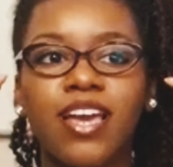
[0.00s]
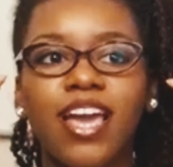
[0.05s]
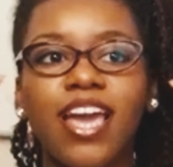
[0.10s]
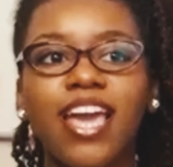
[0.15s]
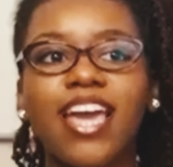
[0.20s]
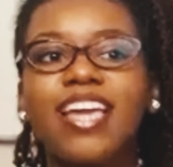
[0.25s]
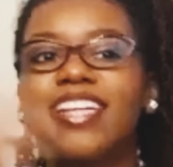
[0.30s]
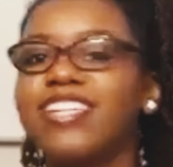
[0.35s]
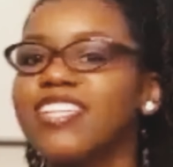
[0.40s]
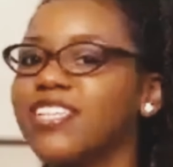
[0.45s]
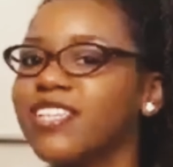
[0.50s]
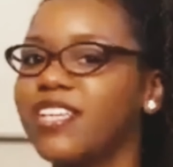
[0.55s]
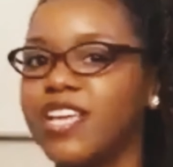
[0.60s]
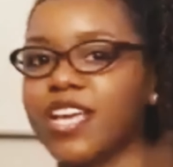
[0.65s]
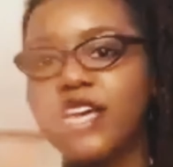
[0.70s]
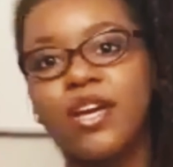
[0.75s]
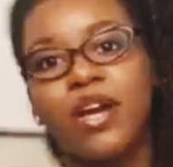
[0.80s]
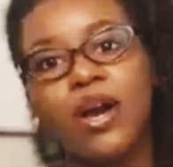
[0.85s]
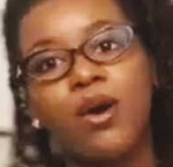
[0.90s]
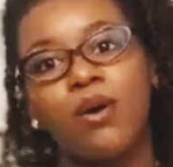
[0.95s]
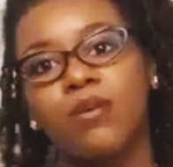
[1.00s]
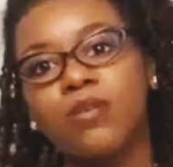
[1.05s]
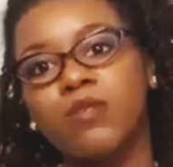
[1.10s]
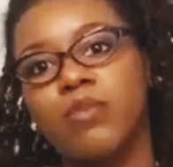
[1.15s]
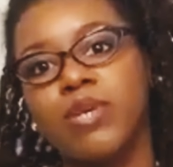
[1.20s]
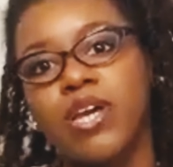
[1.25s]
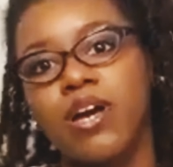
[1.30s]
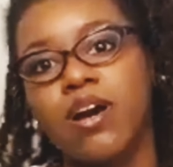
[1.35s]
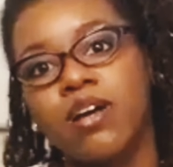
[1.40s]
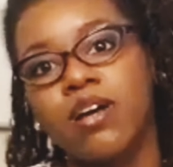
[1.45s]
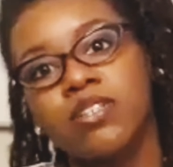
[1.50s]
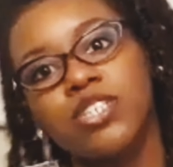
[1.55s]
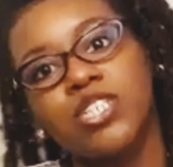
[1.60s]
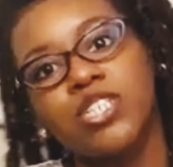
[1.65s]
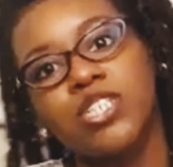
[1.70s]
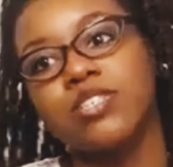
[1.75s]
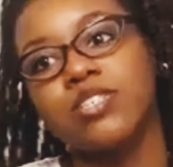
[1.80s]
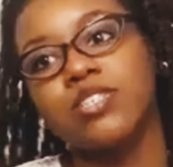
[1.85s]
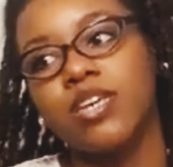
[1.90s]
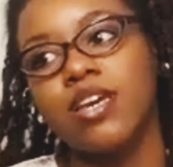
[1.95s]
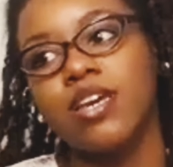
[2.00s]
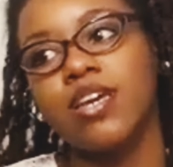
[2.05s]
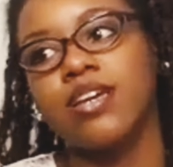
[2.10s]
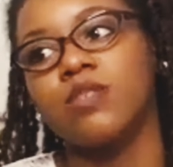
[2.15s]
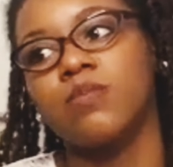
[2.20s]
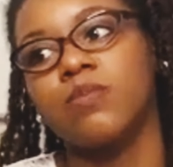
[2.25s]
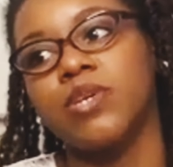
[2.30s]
and it goes beyond just kids,